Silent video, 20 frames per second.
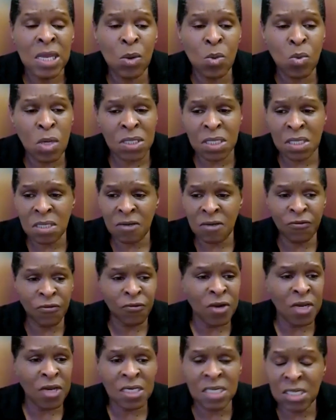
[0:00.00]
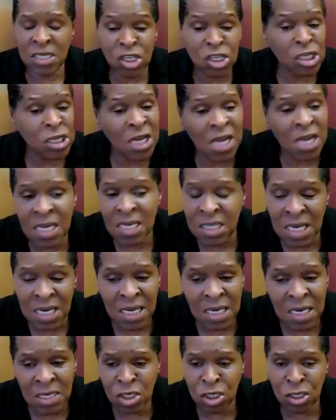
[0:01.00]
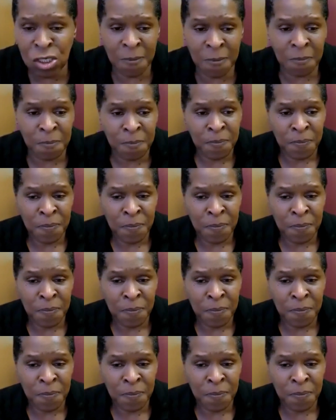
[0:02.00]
He wasn't afraid to share his leadership.